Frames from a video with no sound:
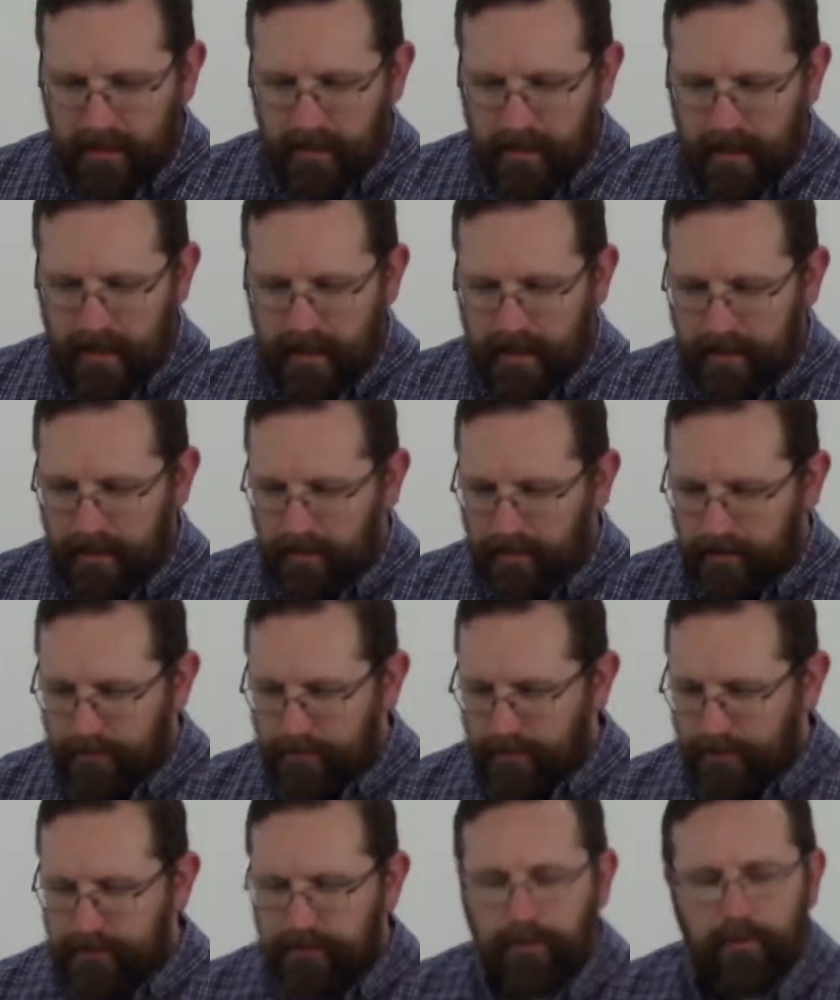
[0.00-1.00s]
And there
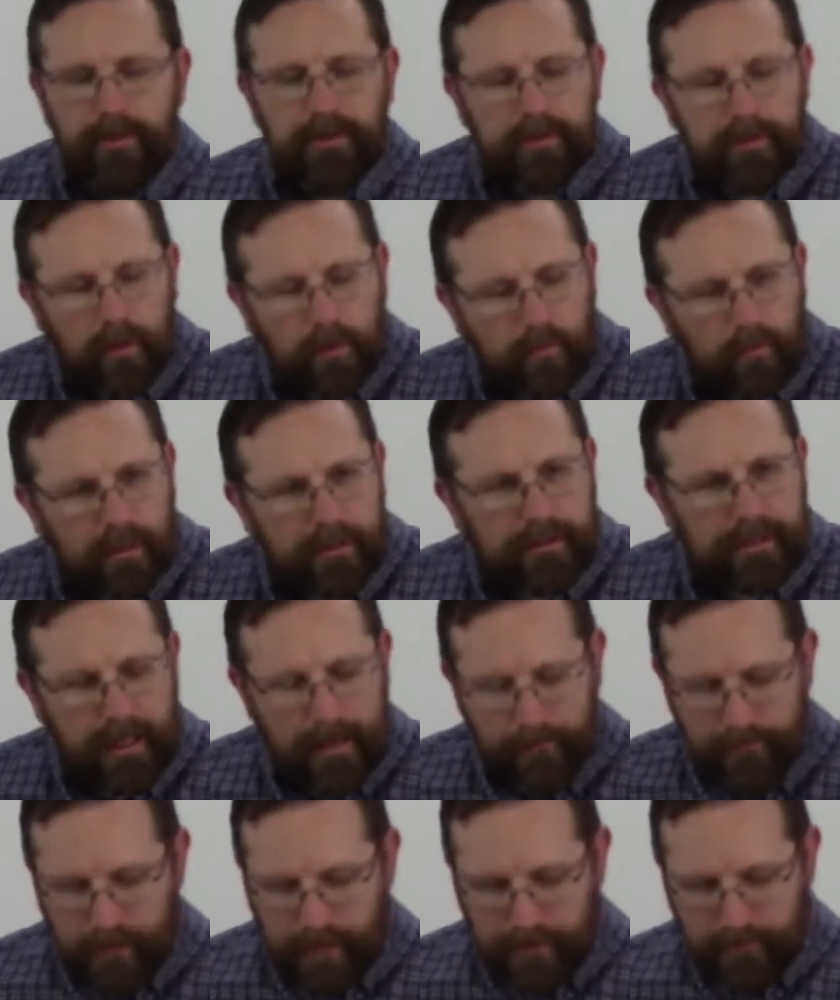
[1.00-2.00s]
was a story told one
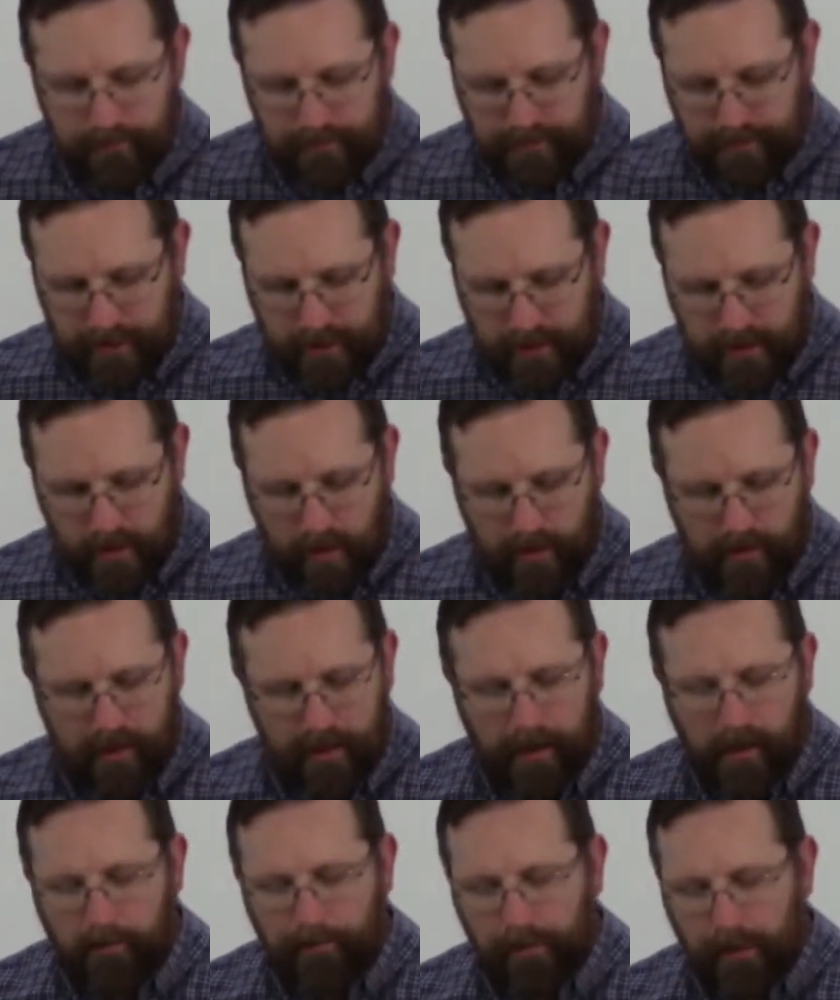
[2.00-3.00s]
time when he was uh, on an
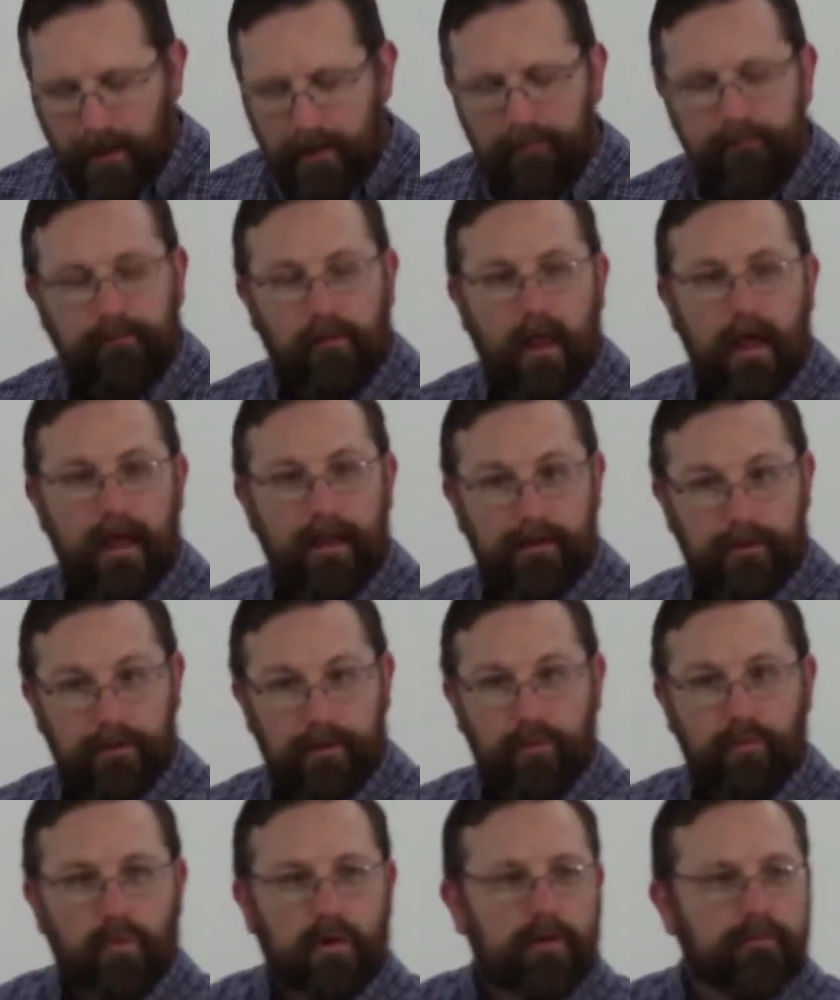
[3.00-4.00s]
airplane flying to
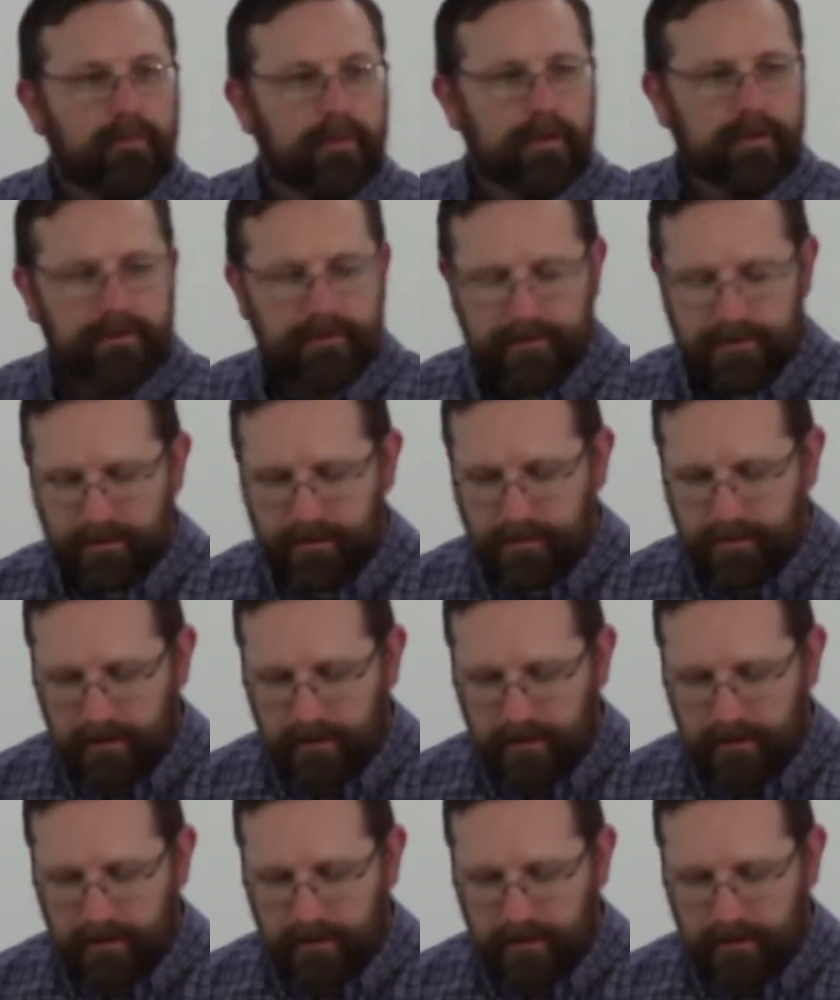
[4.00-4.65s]
one of his